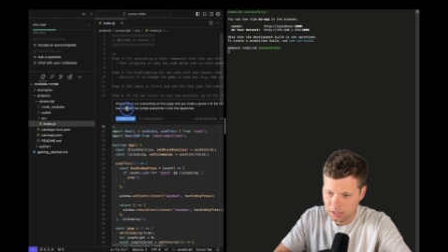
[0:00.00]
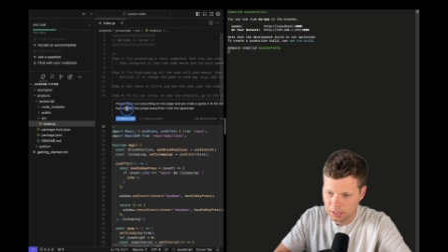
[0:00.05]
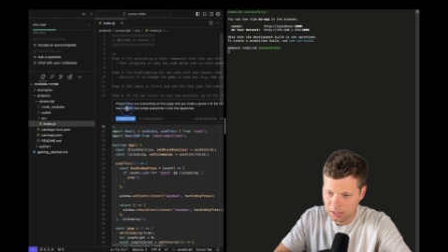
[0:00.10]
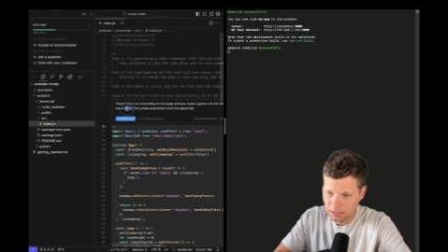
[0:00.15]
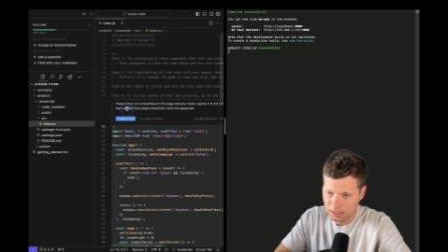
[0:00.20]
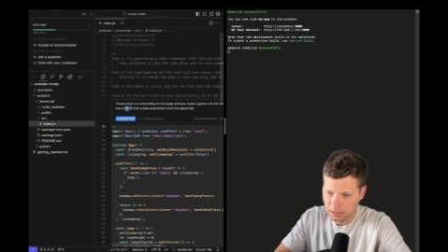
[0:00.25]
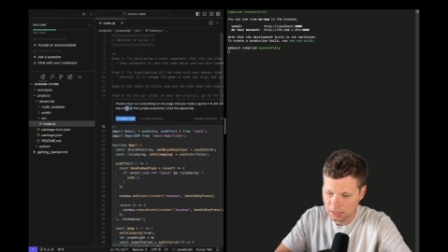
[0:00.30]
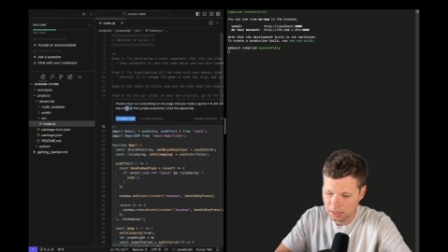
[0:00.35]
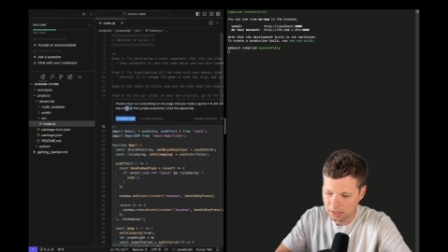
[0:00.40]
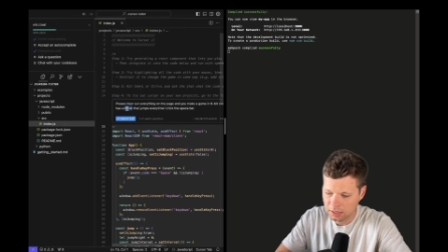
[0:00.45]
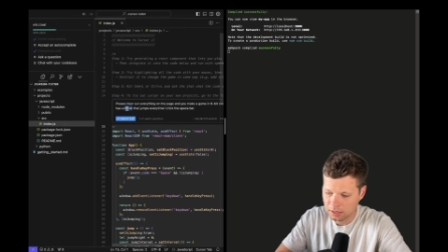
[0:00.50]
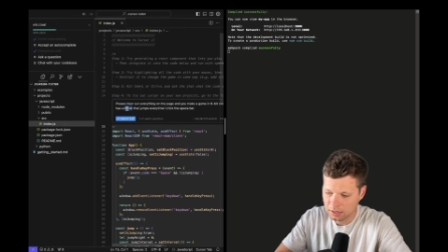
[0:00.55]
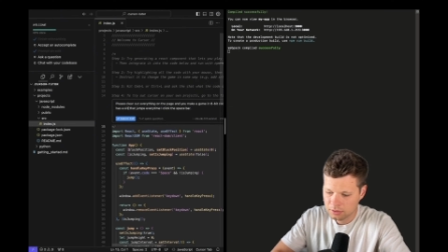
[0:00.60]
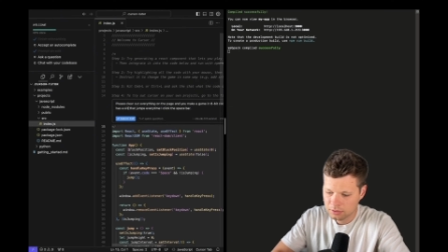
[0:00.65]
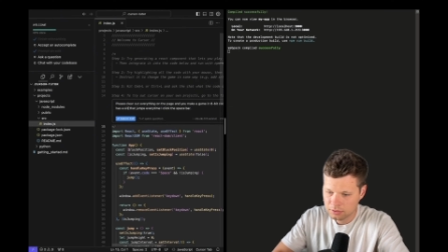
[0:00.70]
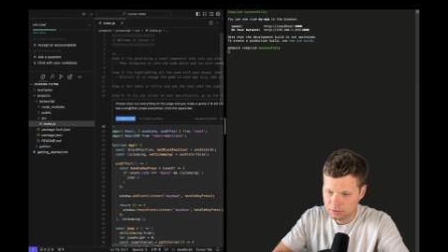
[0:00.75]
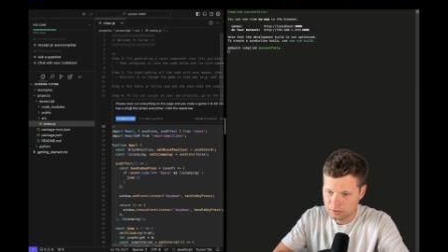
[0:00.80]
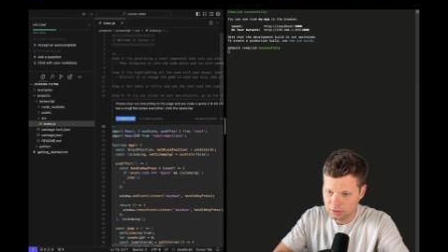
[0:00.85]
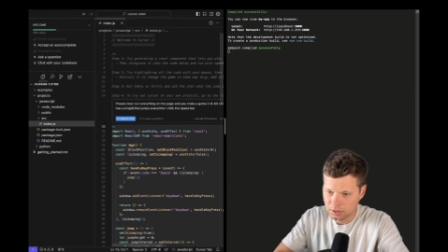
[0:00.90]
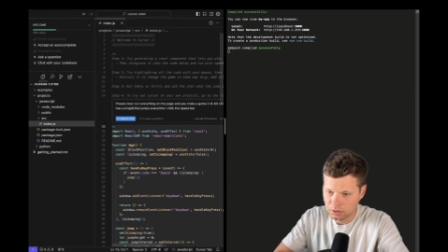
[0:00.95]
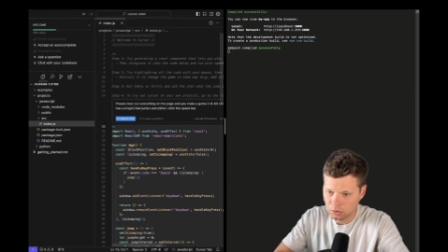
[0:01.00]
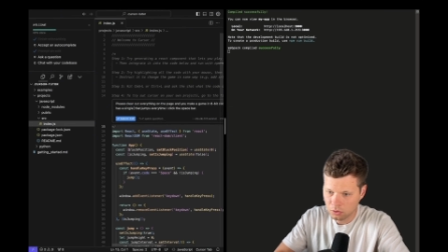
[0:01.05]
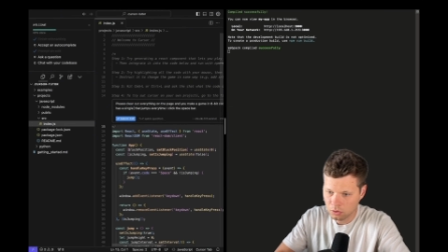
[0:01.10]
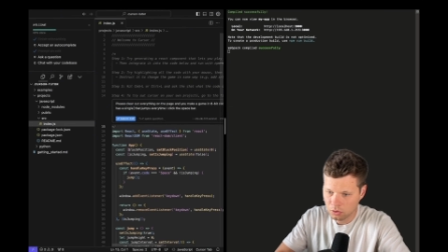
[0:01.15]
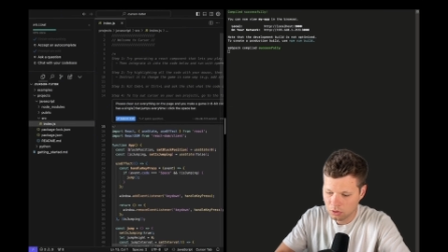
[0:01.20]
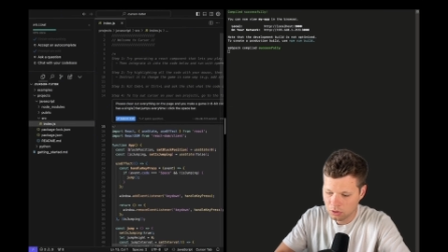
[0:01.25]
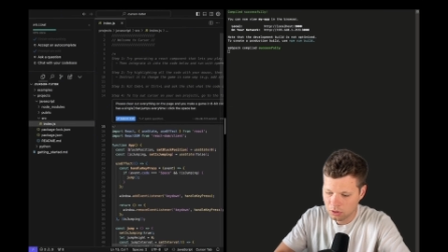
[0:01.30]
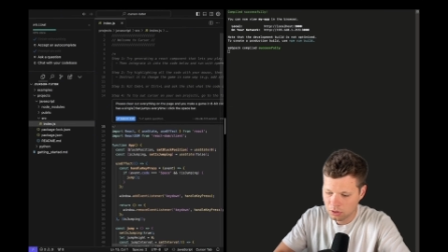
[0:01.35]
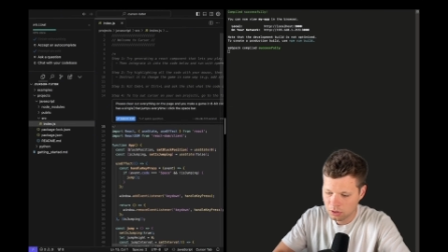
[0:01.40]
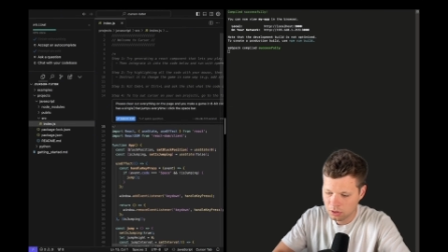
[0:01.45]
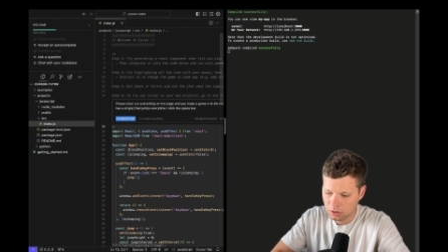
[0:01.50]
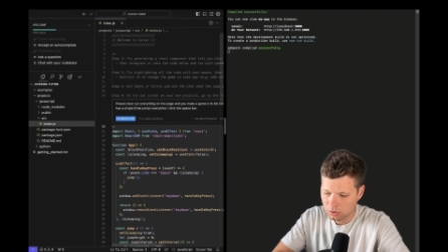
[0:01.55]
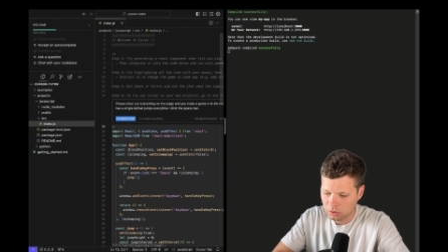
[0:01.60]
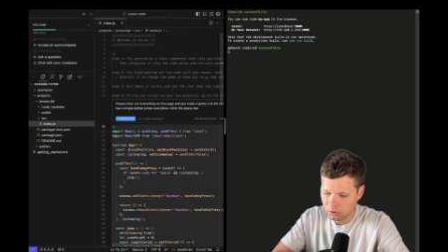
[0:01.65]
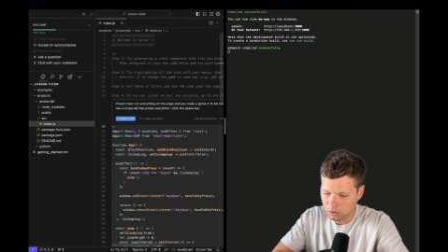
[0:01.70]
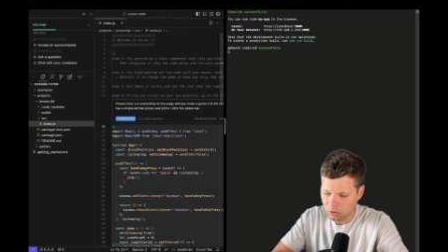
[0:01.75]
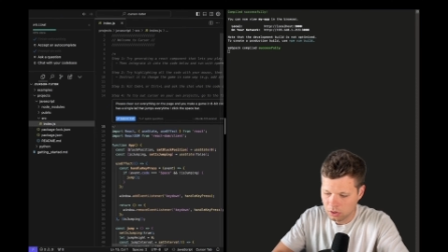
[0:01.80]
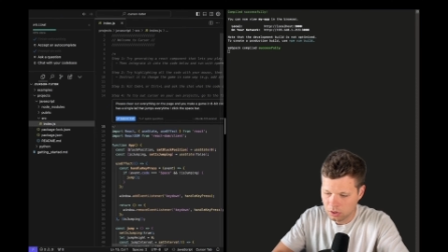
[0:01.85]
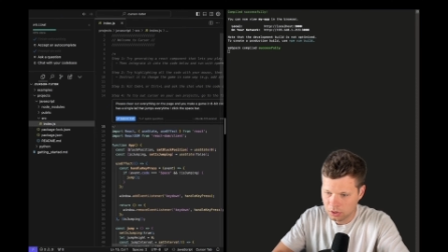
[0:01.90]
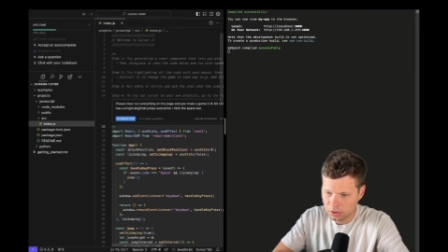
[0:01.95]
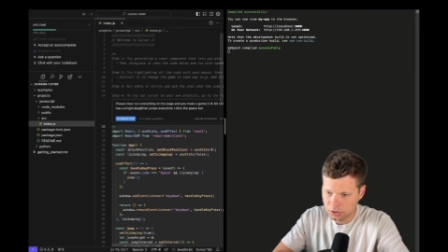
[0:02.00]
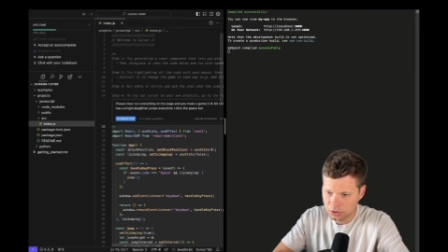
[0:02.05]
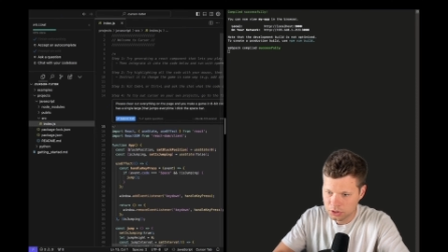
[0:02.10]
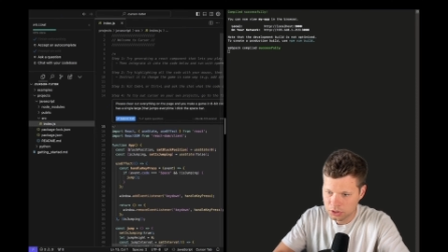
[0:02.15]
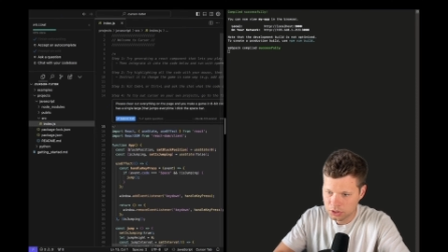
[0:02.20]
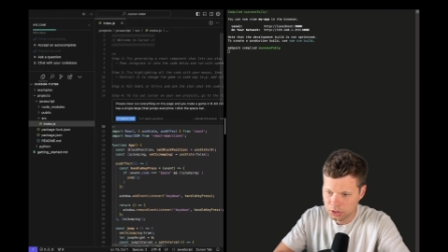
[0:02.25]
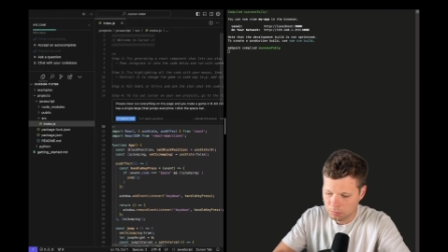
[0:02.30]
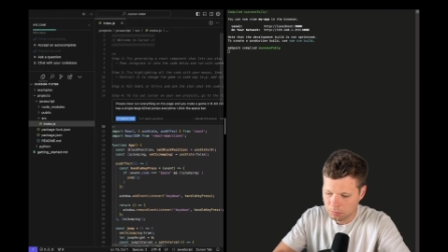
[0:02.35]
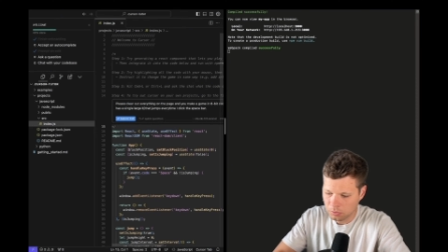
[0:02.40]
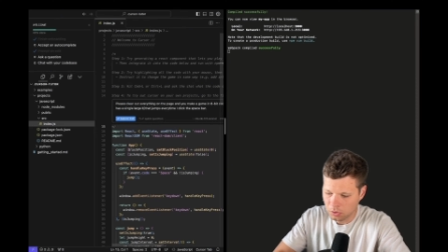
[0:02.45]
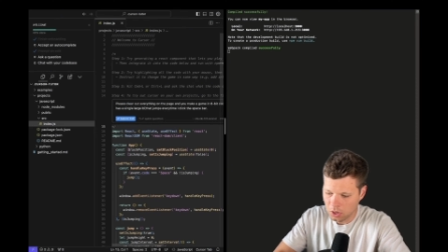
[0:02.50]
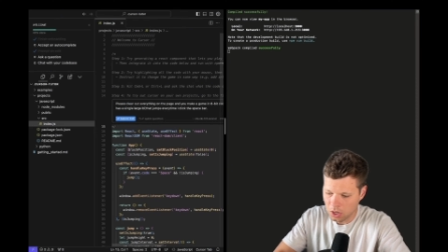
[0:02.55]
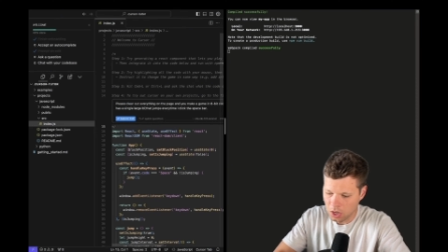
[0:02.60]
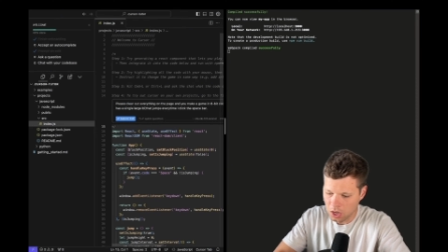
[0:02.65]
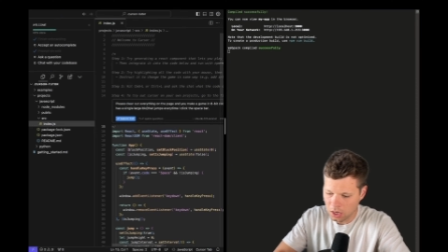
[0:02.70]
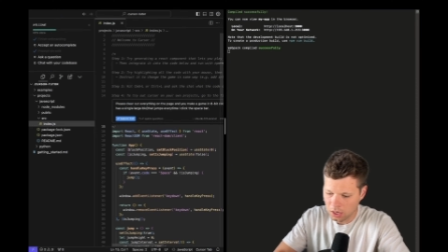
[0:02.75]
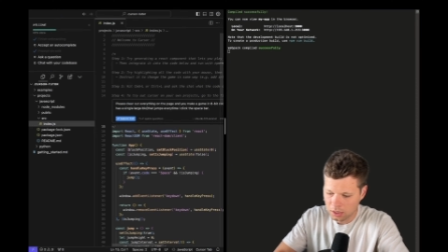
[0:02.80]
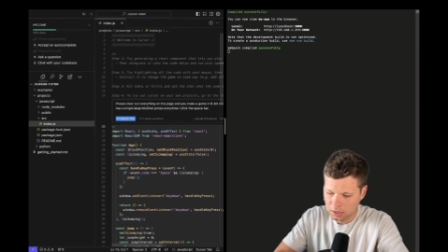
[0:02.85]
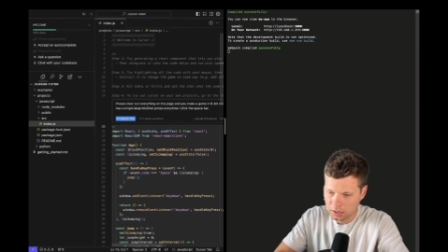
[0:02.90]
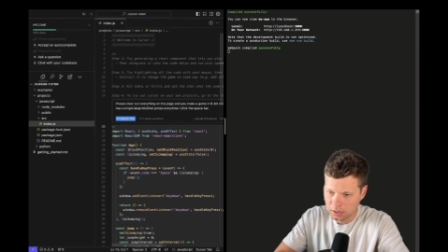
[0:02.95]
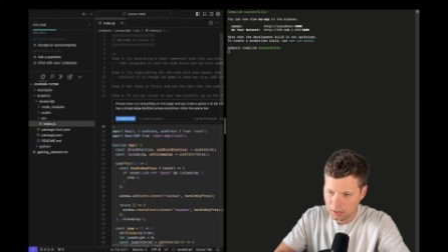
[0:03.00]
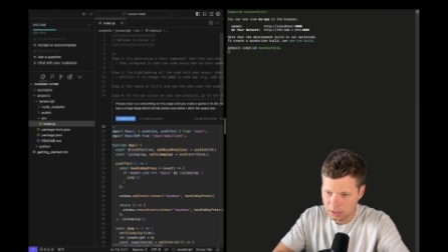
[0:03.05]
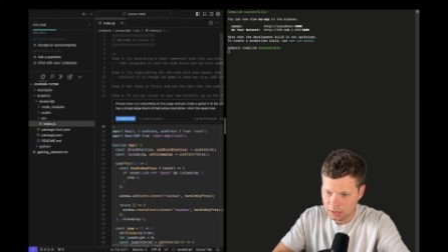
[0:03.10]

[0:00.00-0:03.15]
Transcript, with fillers: a single large block